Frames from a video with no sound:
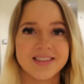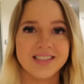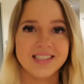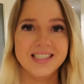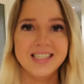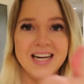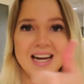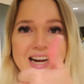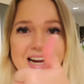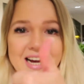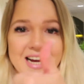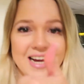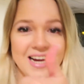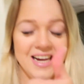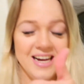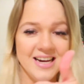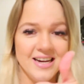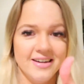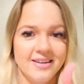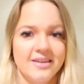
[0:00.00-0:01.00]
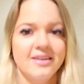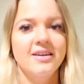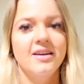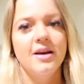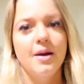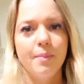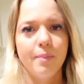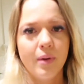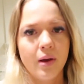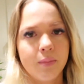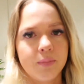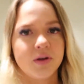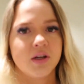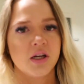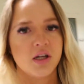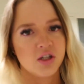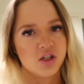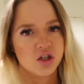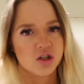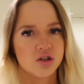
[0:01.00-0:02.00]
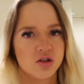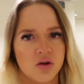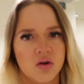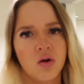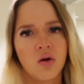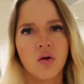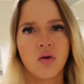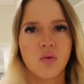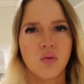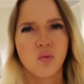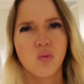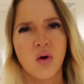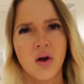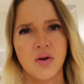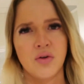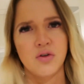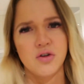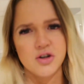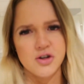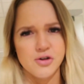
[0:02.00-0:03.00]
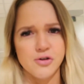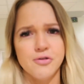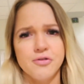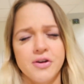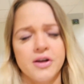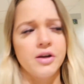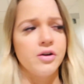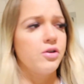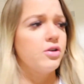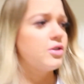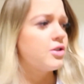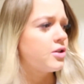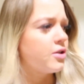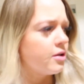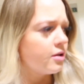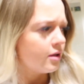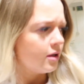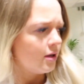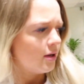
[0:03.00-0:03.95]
Yay! Maybe just on one or two fingers.